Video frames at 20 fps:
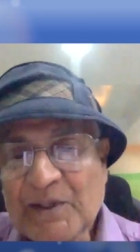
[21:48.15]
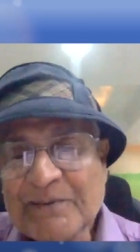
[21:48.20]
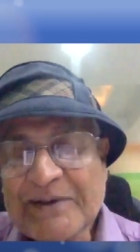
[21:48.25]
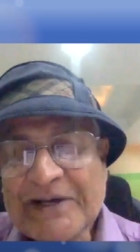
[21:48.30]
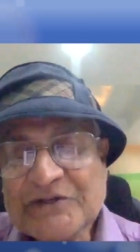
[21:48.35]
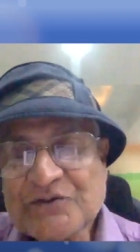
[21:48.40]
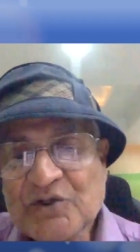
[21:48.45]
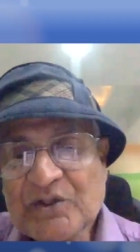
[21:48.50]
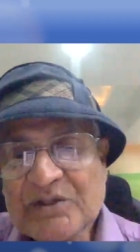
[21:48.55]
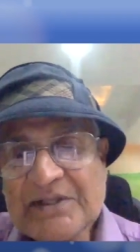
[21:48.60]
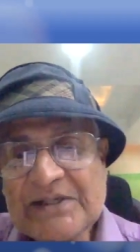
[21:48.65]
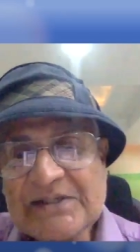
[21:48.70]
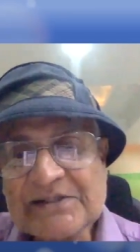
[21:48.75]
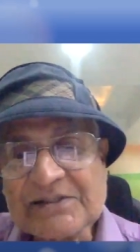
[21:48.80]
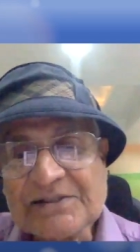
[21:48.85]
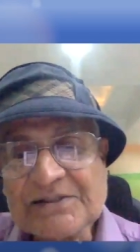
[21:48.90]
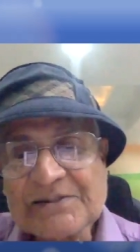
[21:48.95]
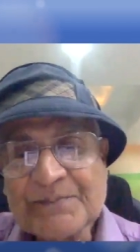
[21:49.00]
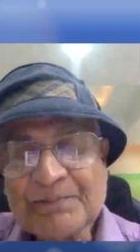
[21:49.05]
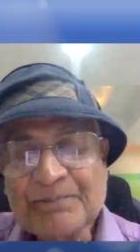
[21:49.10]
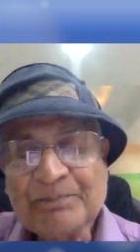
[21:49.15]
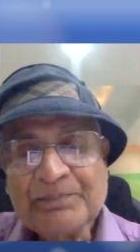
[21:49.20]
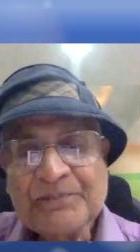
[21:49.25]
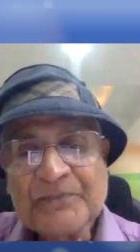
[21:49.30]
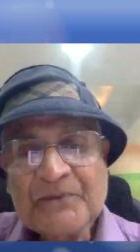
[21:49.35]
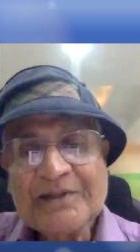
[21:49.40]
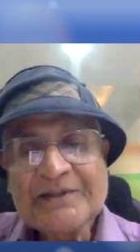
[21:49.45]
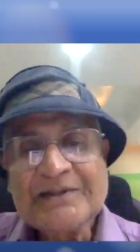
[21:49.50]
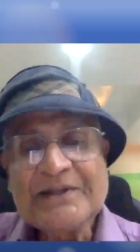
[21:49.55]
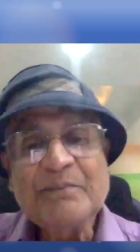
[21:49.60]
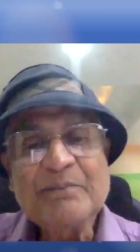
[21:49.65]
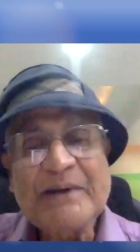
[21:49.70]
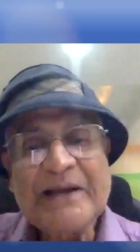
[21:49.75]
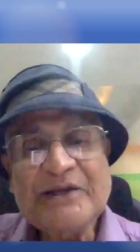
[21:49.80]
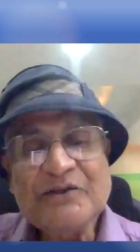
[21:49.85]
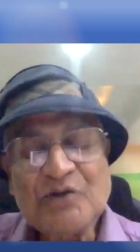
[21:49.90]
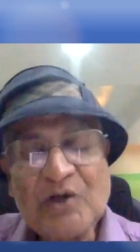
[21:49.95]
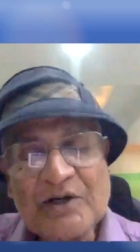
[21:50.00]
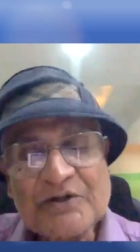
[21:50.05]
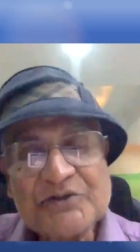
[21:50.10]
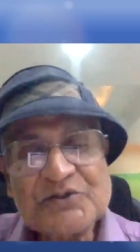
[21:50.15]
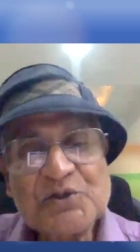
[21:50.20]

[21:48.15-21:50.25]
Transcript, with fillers: imagine this, the brain